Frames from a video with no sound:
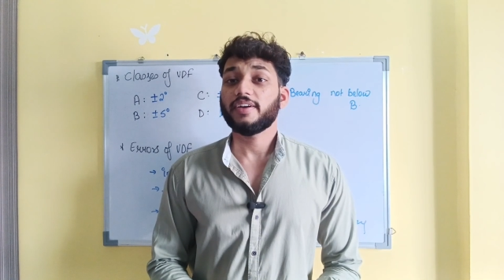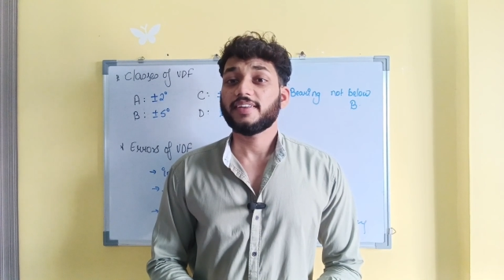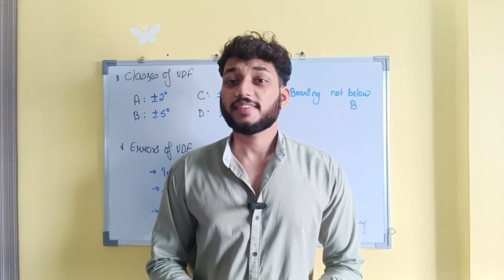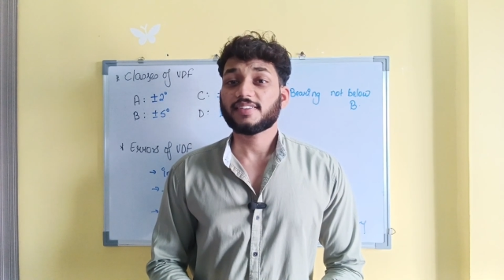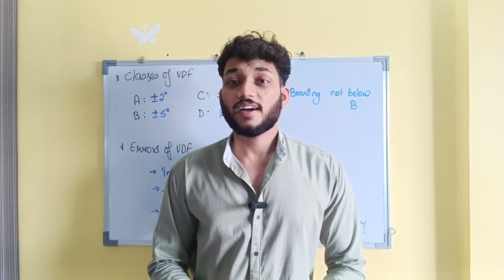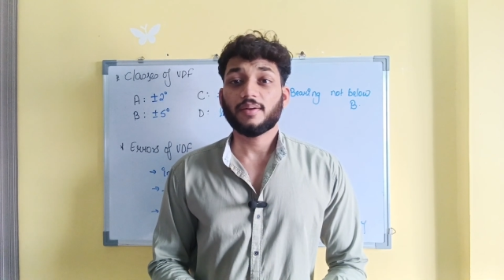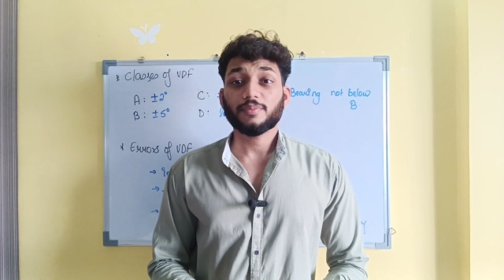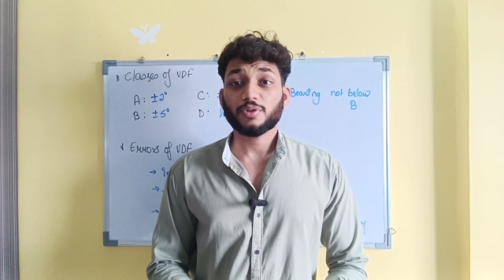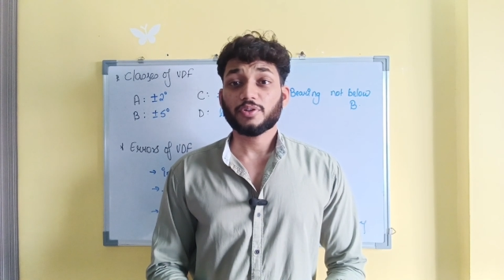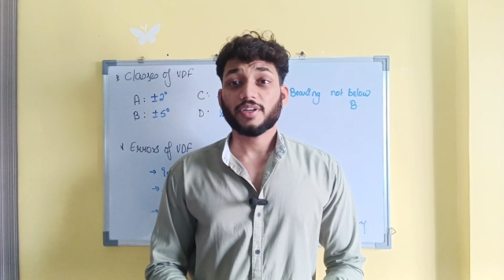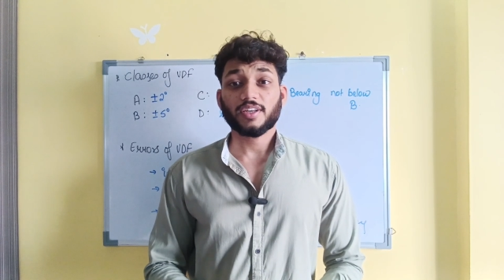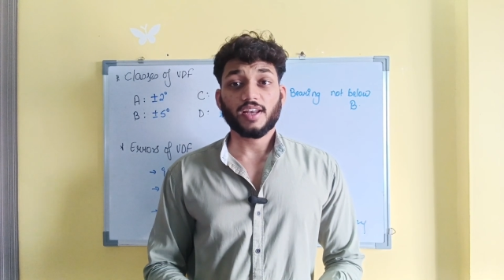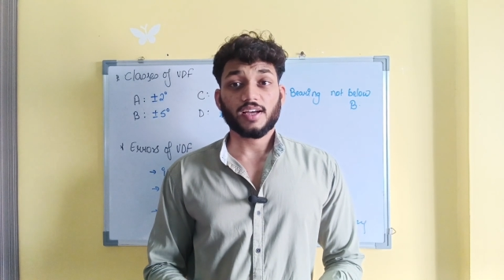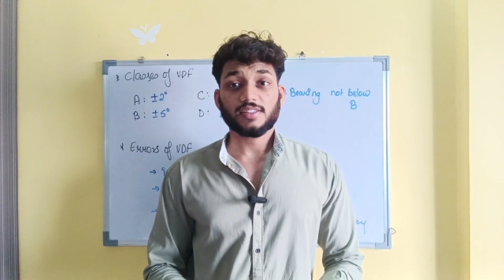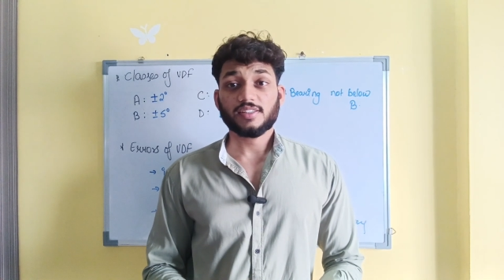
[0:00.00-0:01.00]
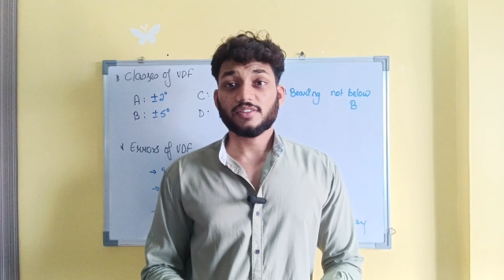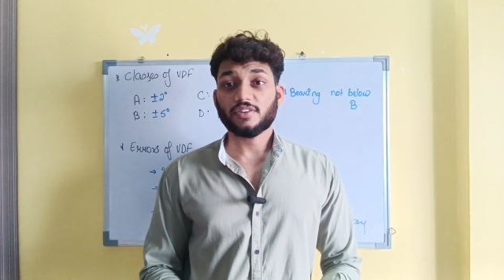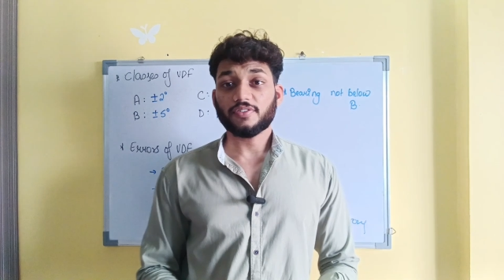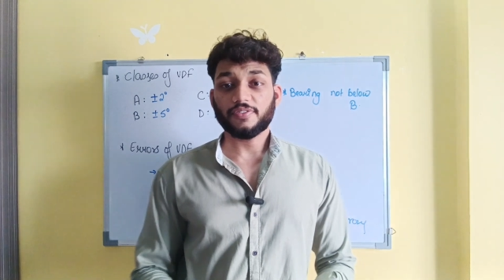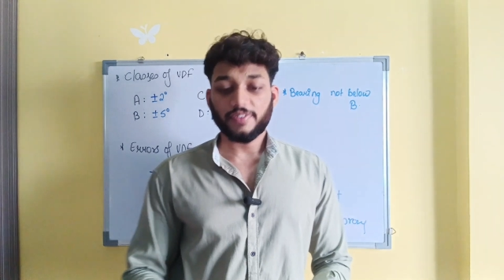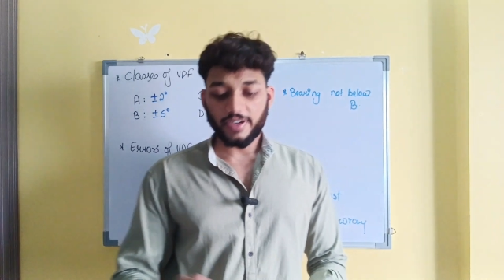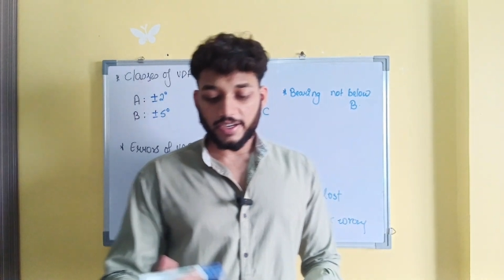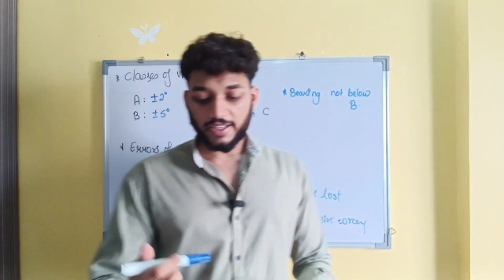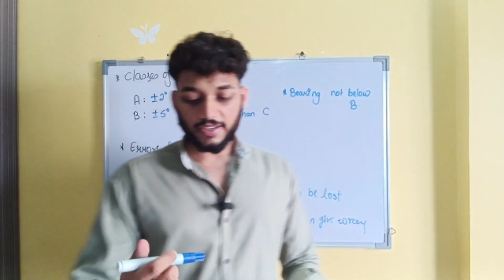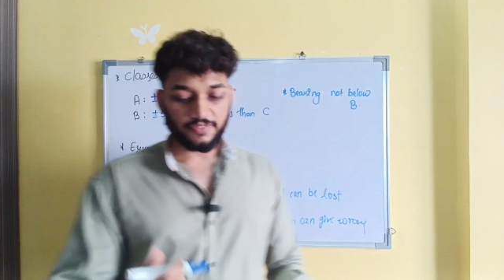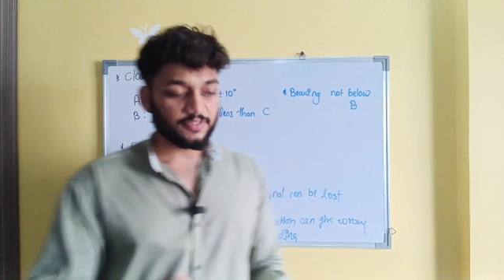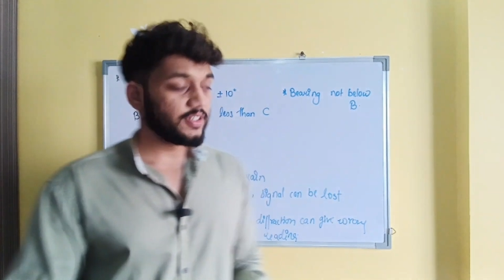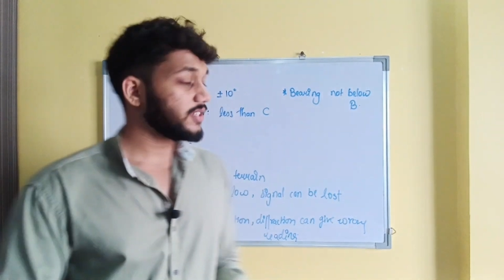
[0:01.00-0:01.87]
let us come to the classes of VDF.